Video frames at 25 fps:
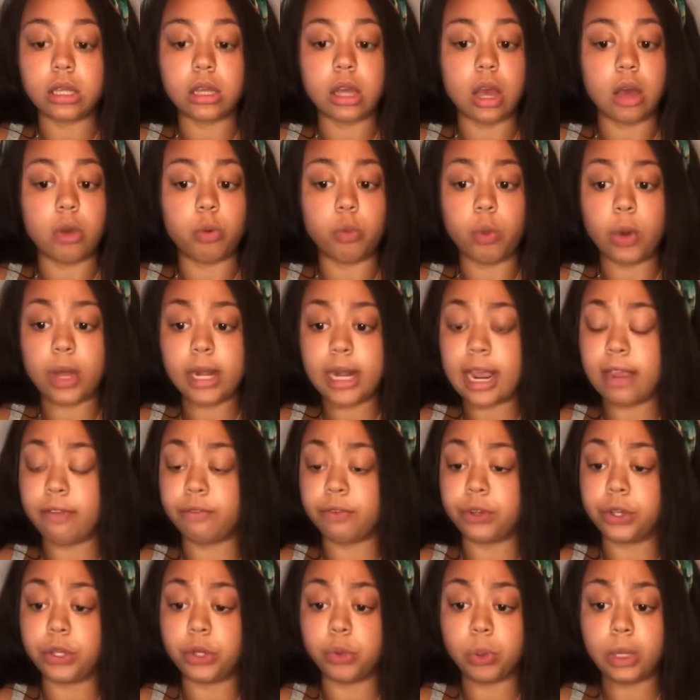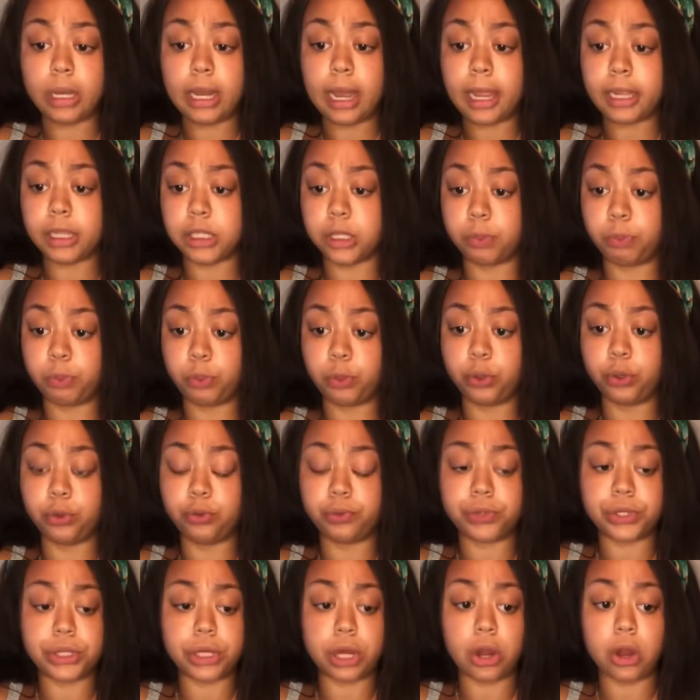Whatever you would like to prove,
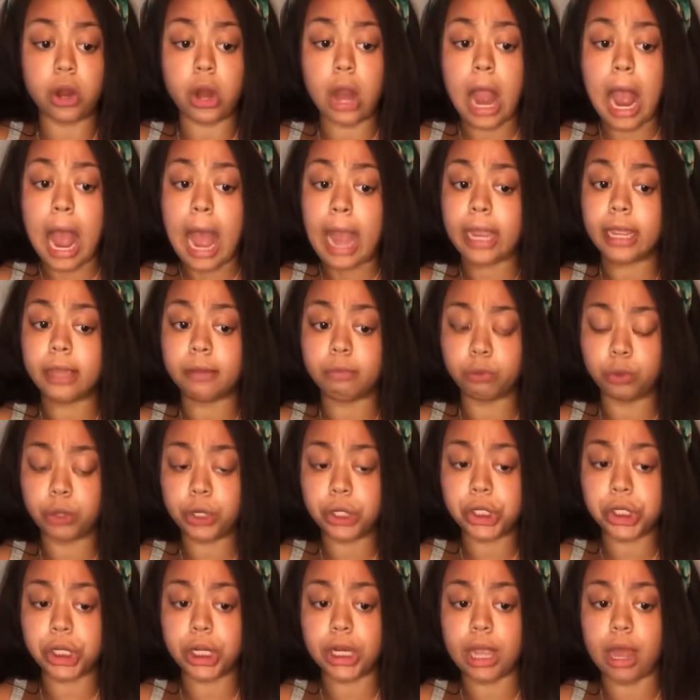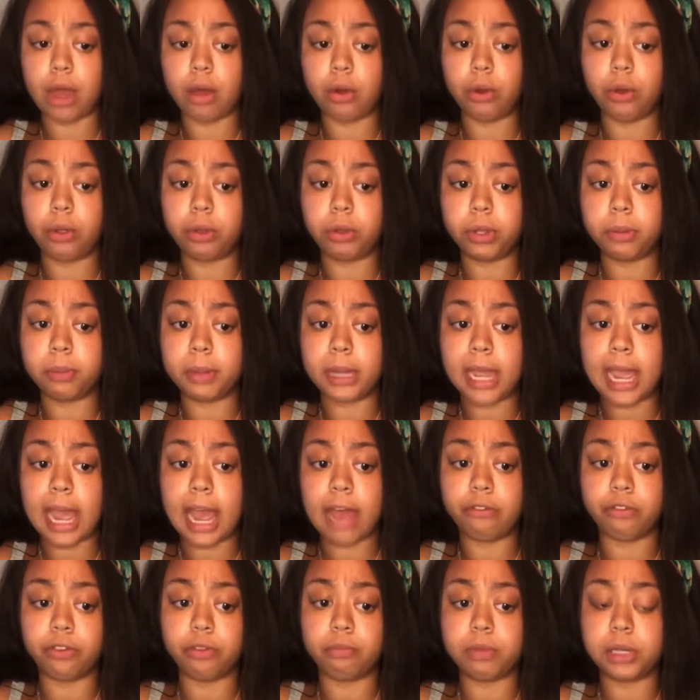sir. I am reaching out on the
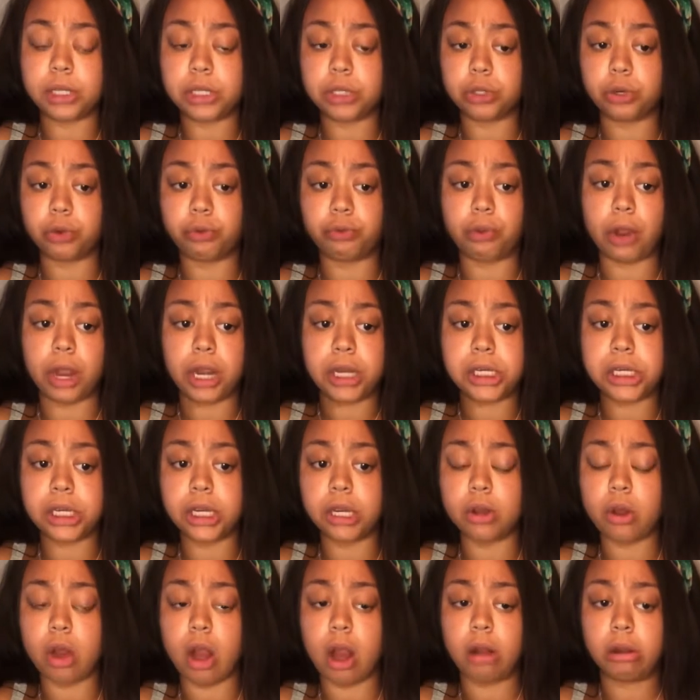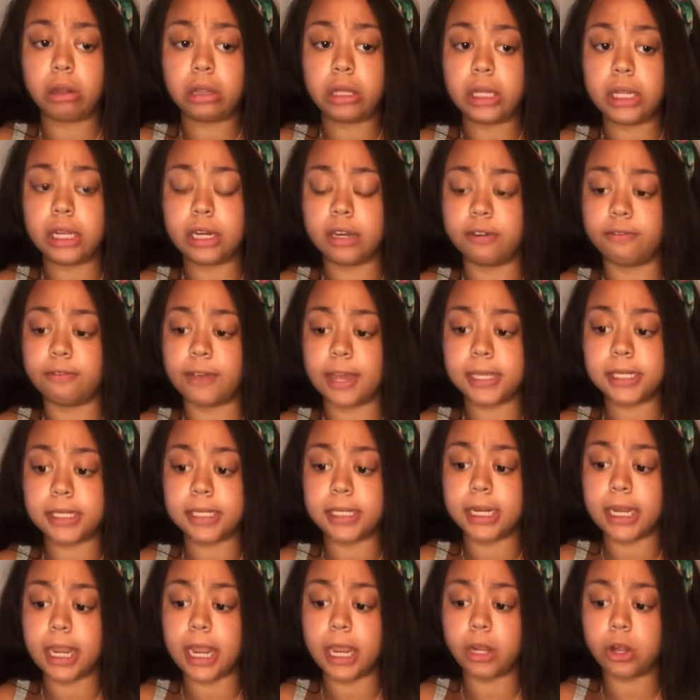behalf of Mr. Frontier, our lead
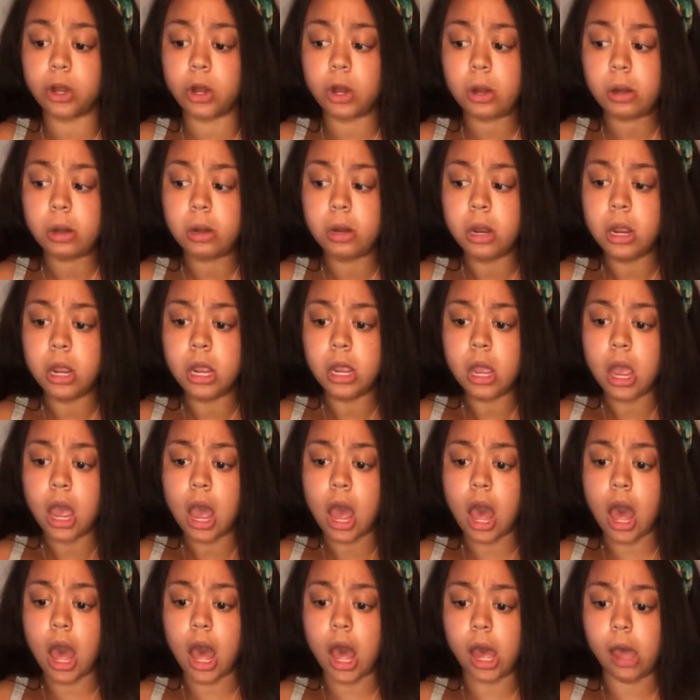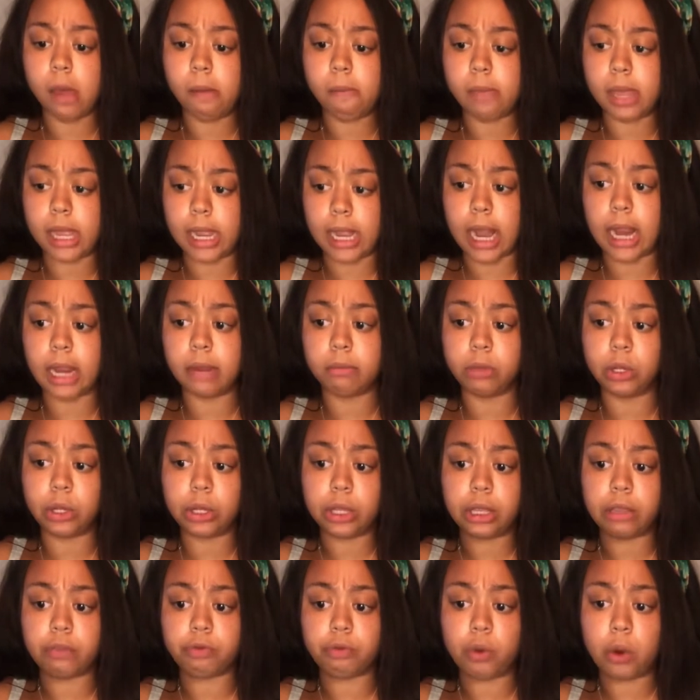investigator, and I am
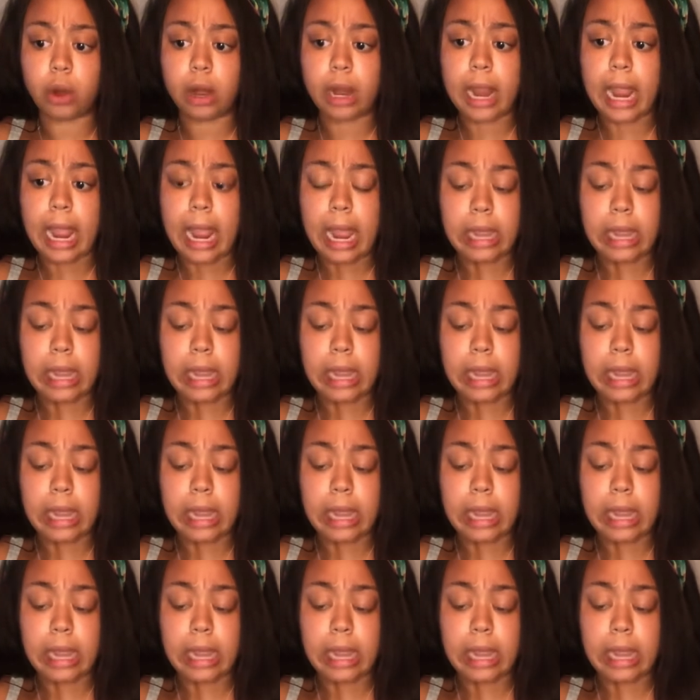looking for